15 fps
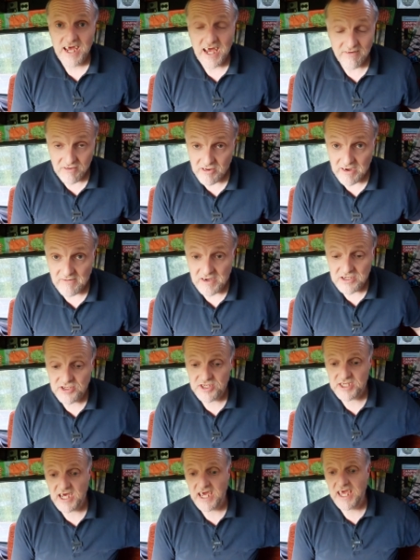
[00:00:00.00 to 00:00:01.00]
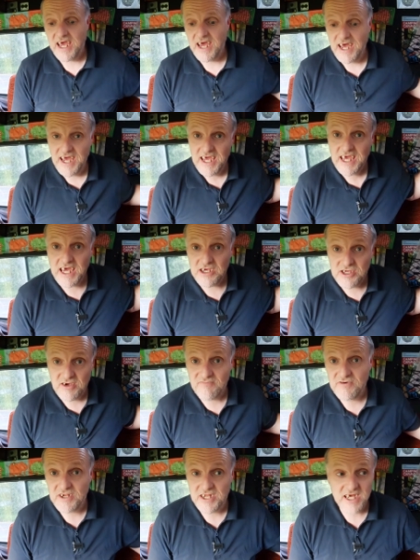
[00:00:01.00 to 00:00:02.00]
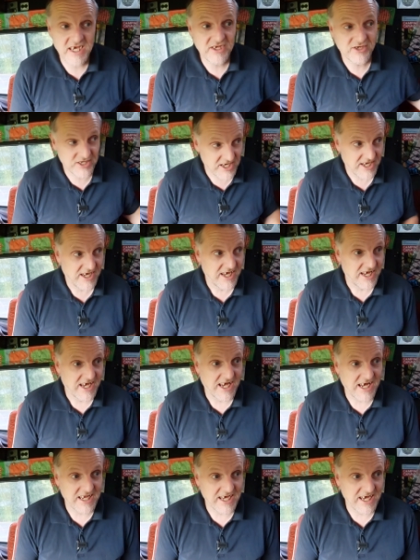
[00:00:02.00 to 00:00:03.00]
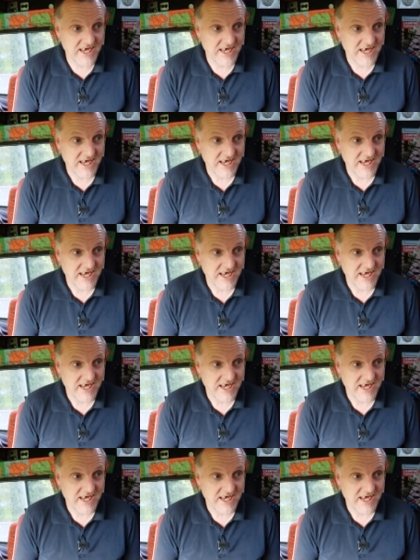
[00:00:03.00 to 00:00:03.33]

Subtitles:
Have a great rest of the day. Get yourself one of these, and